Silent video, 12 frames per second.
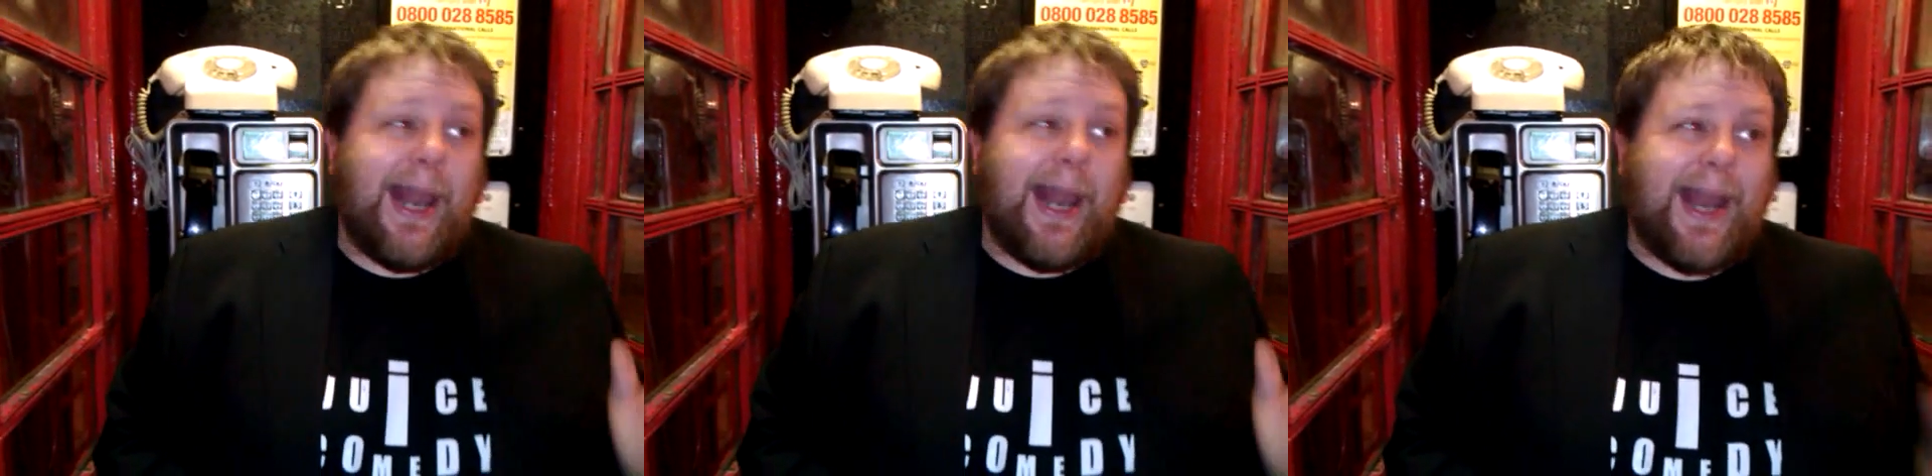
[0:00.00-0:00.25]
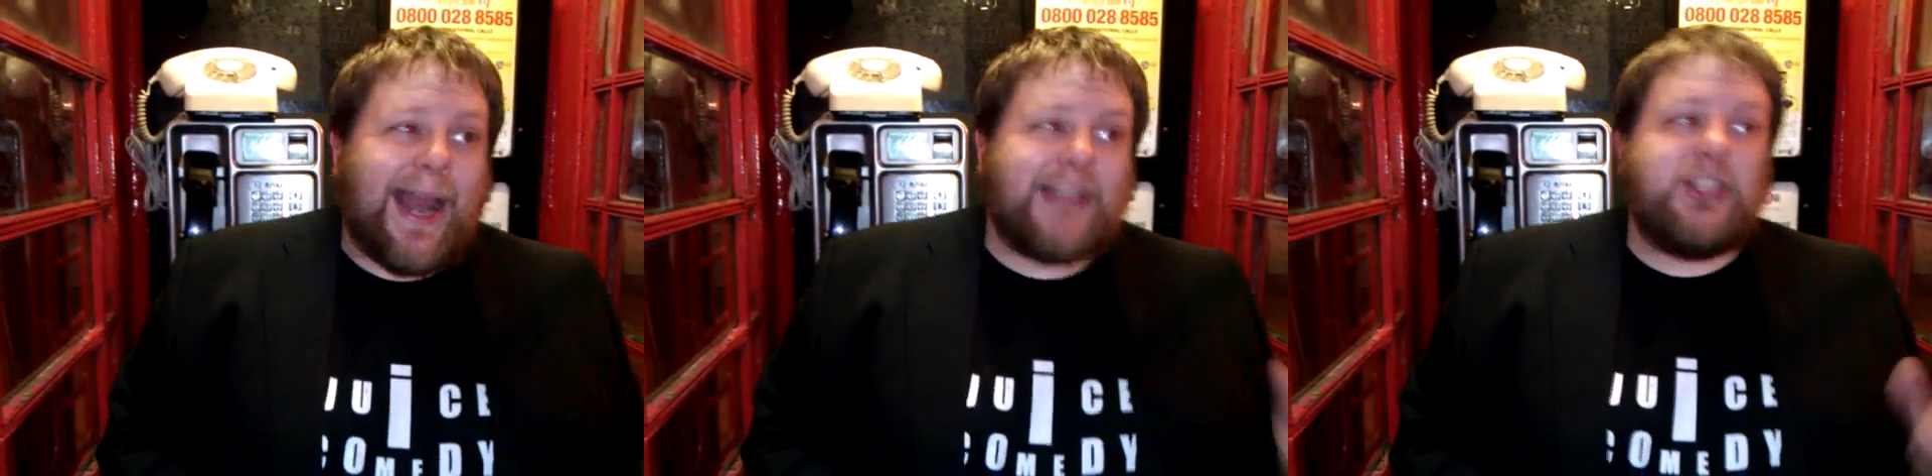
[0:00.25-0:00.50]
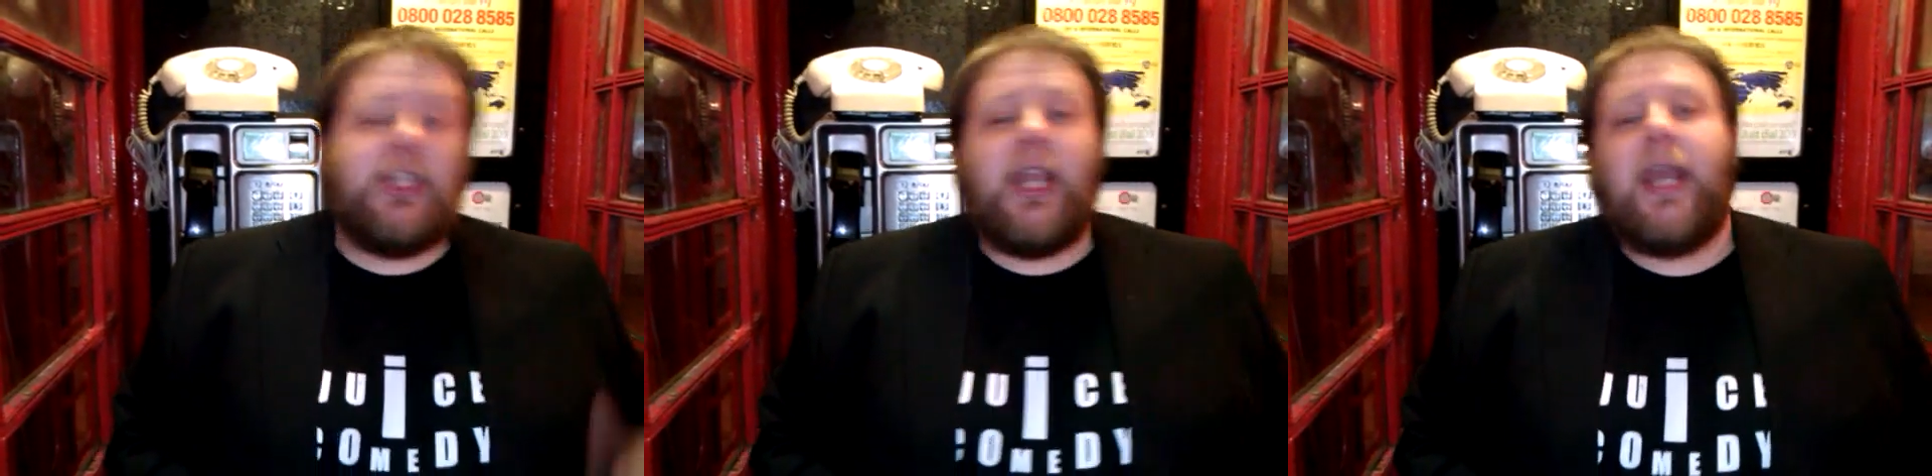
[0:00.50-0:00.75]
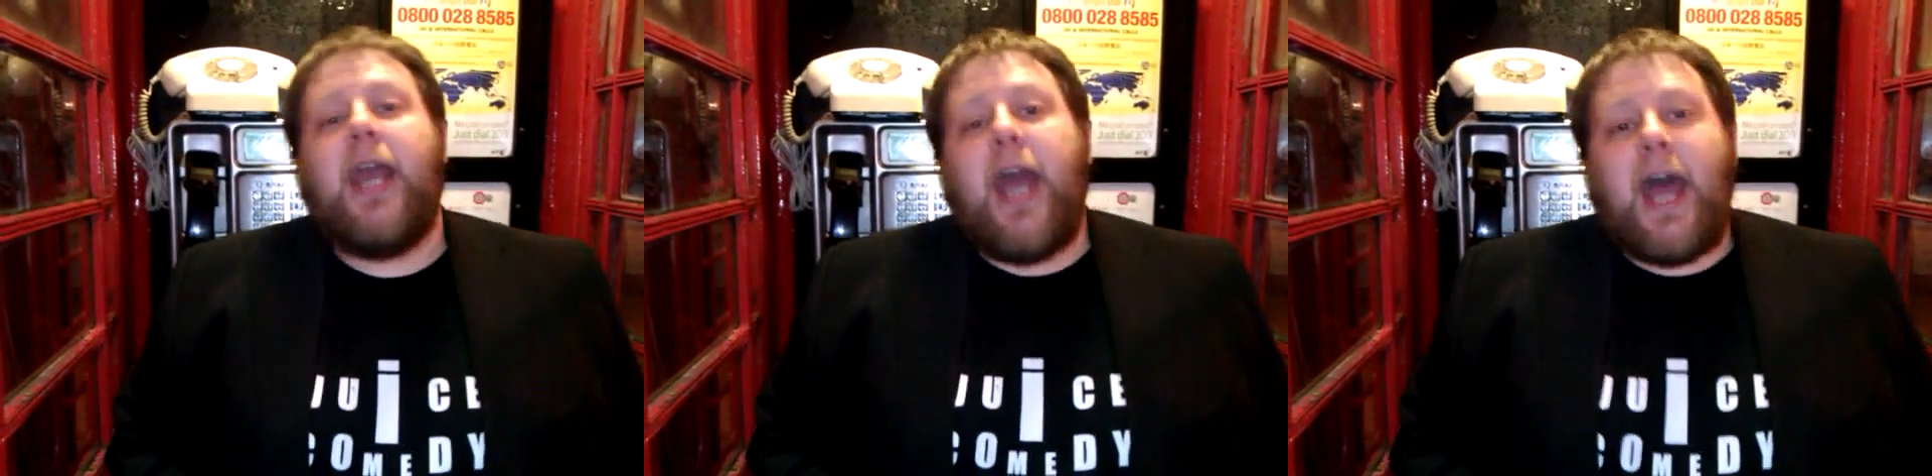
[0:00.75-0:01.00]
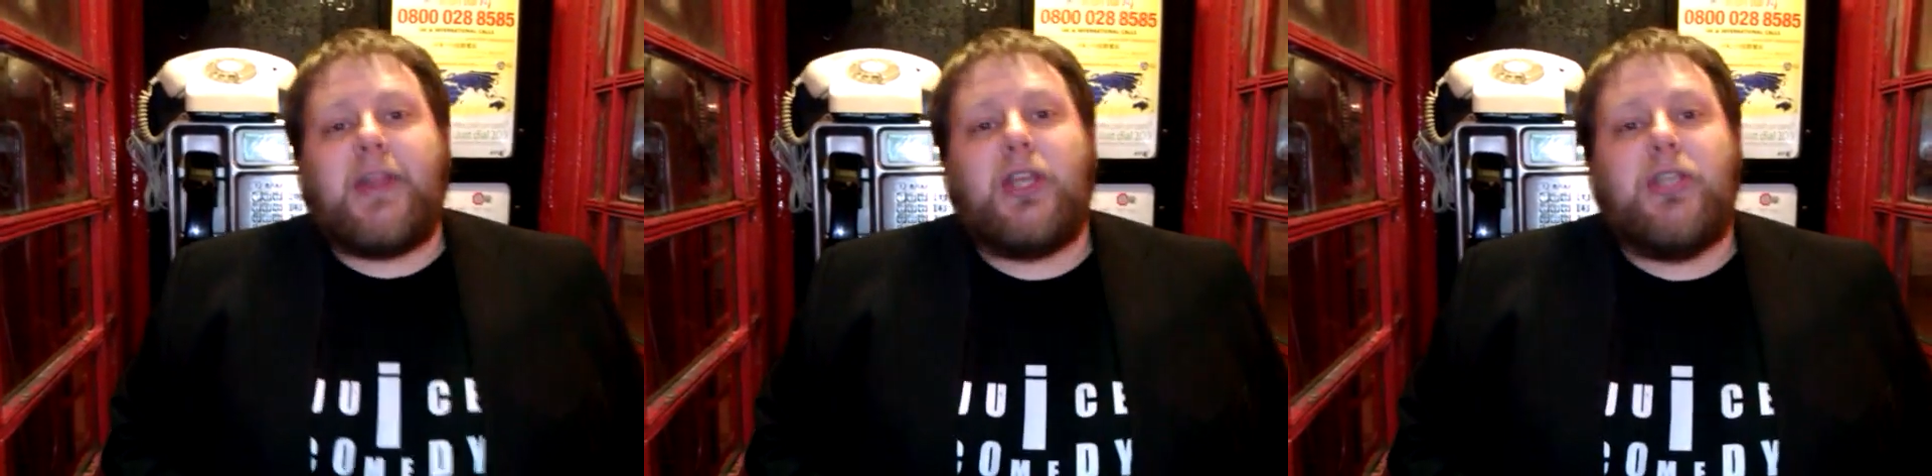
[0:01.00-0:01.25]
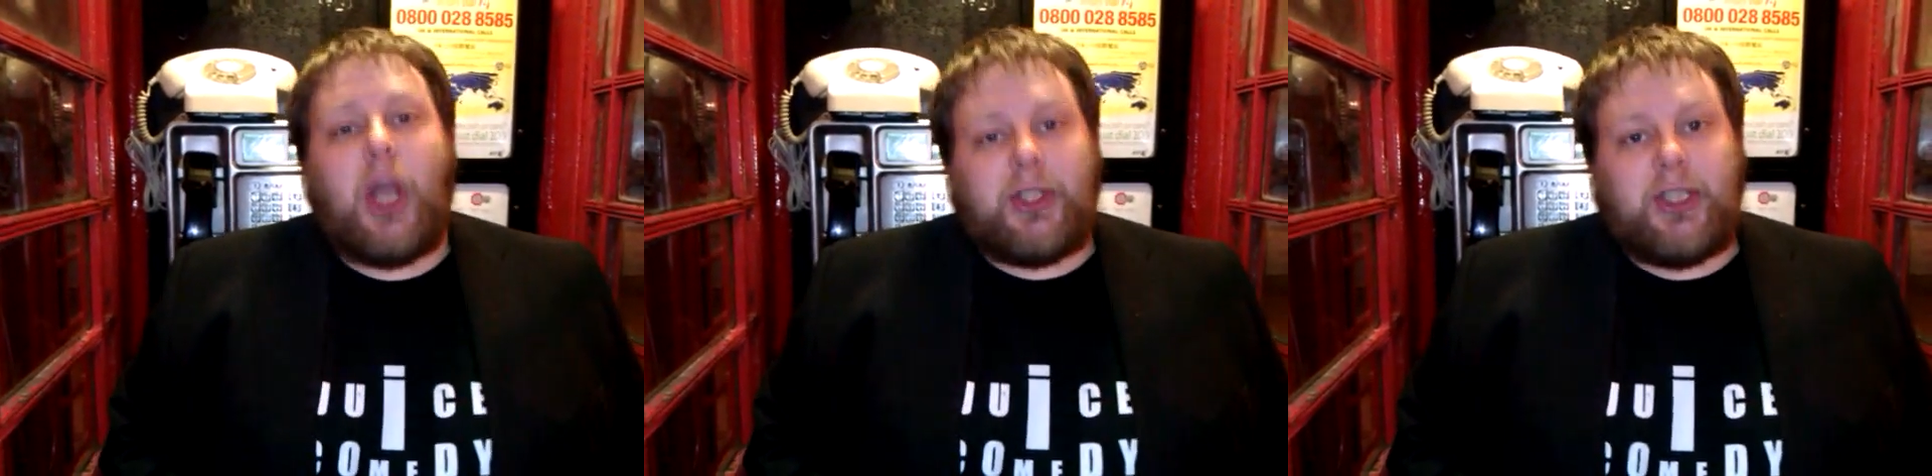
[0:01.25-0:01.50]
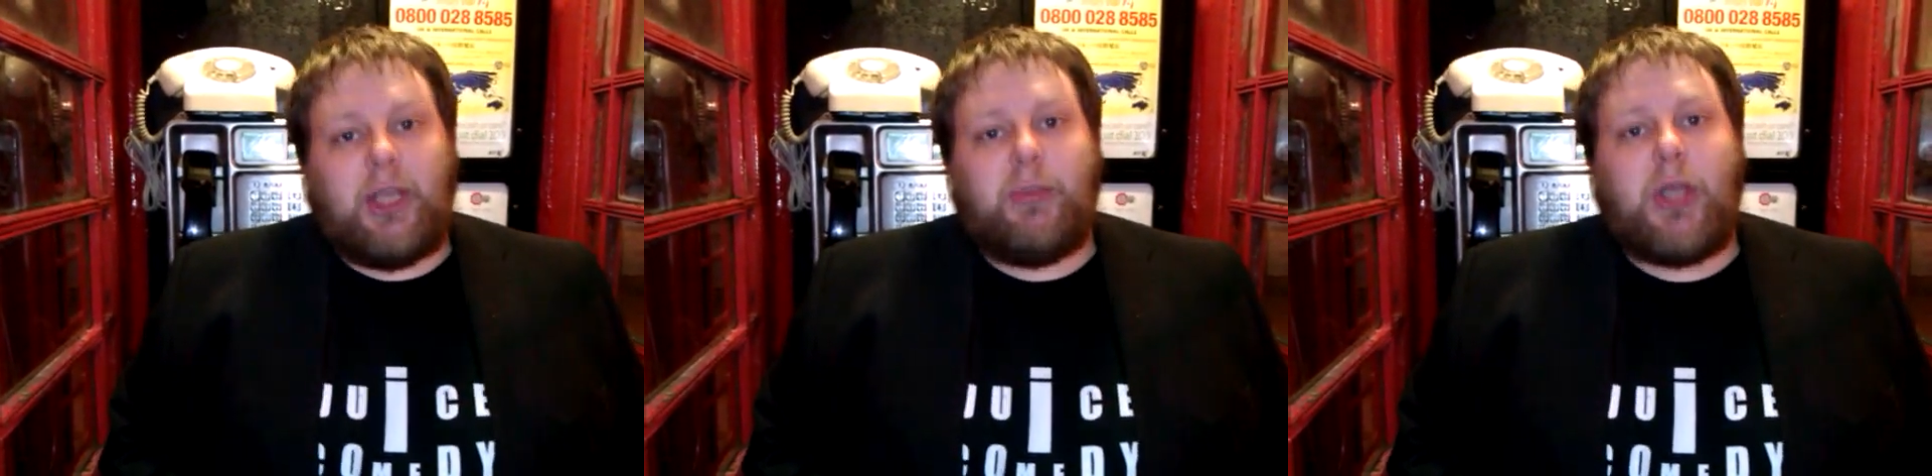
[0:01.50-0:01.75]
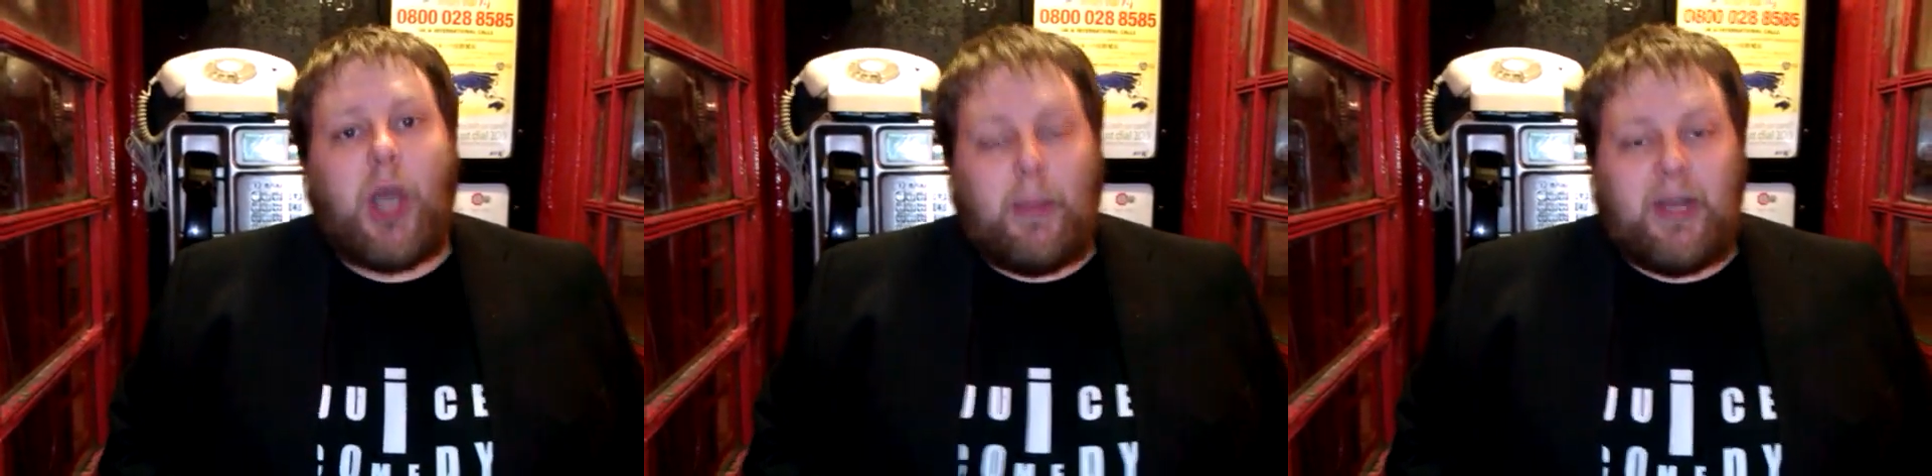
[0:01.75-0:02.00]
last year at the
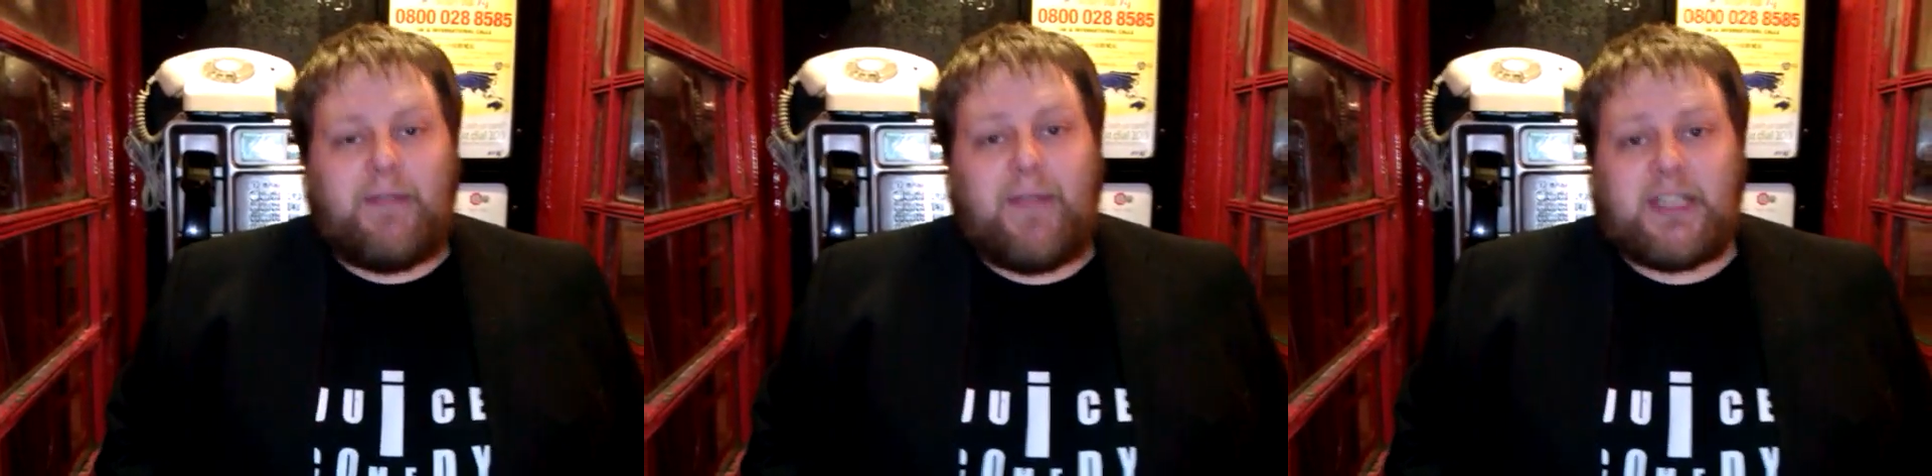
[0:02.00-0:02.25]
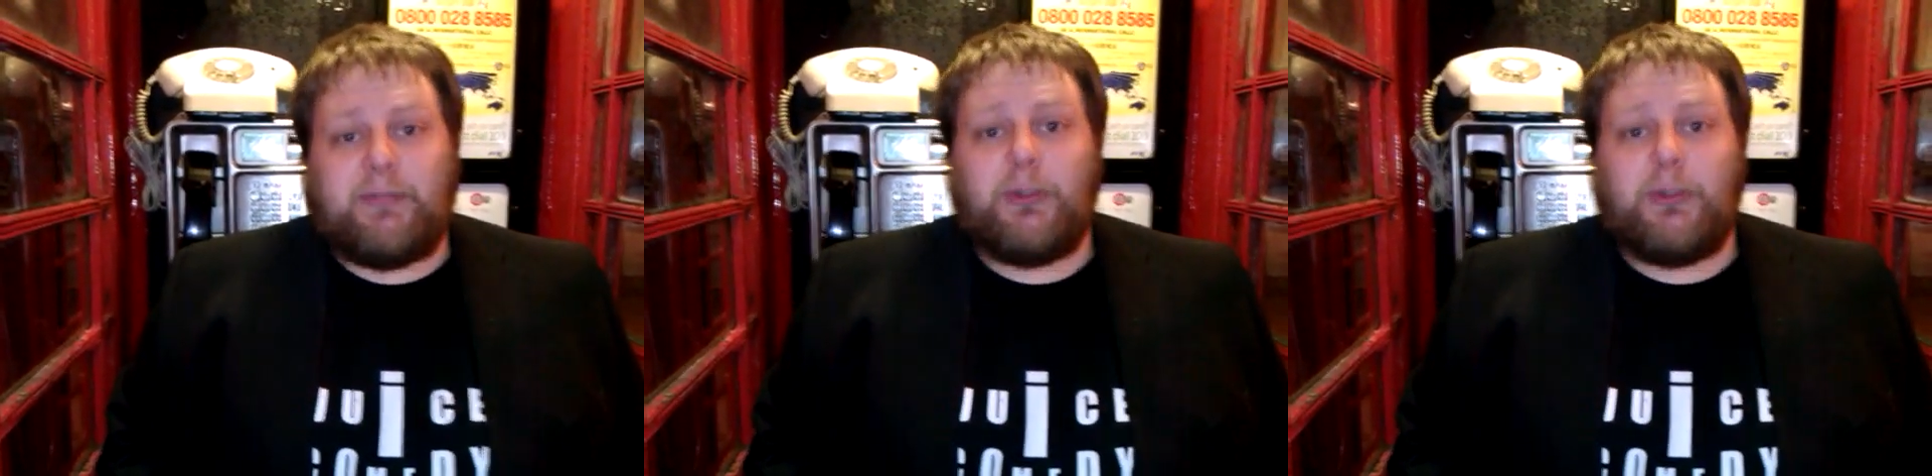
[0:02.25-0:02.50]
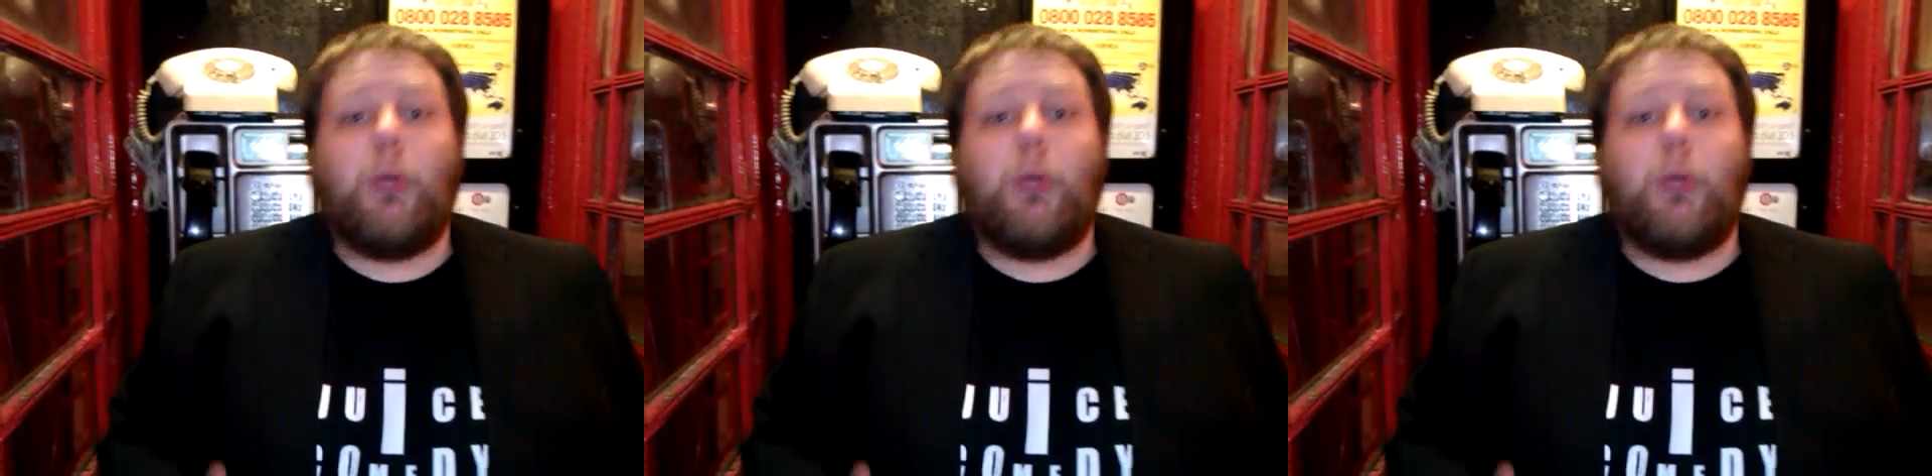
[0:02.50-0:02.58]
Nottingham Comedy Festival.